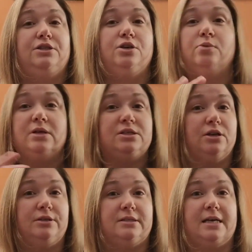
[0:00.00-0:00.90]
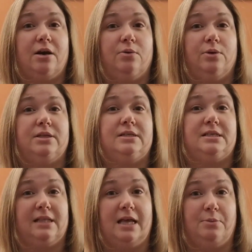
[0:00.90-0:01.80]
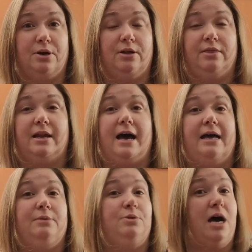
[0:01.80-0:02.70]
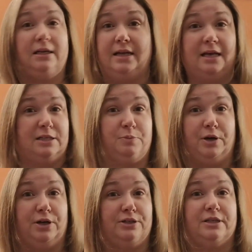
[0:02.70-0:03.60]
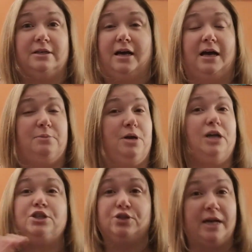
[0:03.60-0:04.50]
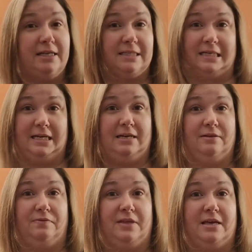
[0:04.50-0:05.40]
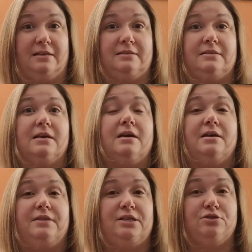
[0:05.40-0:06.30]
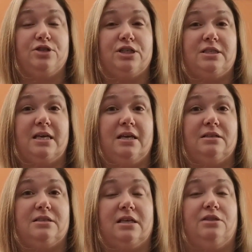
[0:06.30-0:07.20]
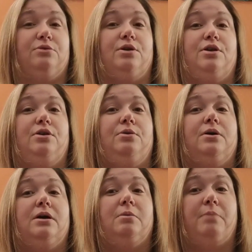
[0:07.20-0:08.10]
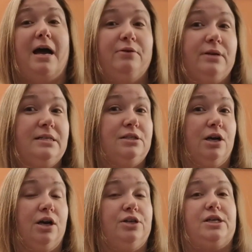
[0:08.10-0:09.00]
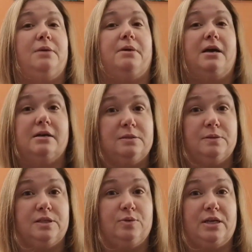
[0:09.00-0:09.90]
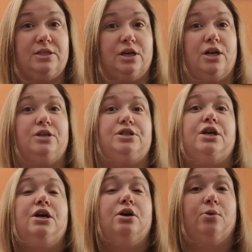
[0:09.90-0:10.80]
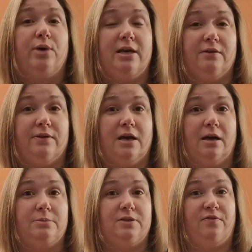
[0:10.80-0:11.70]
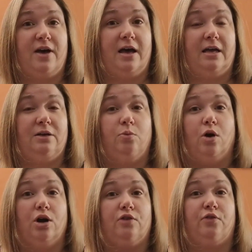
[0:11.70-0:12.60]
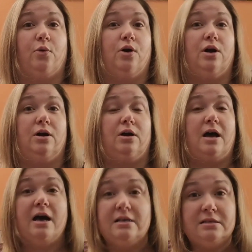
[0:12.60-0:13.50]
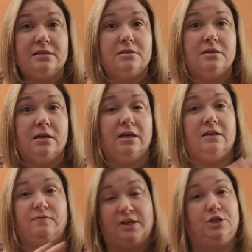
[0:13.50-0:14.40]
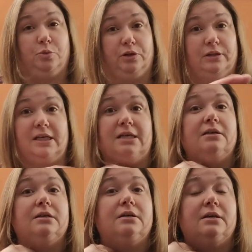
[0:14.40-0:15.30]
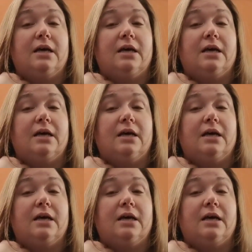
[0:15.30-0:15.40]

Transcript: I do want to start this out with a disclaimer that I am not an expert I'm not trained in any of this. These are just things that through my research and my husband's research, we have come to find work for us individually.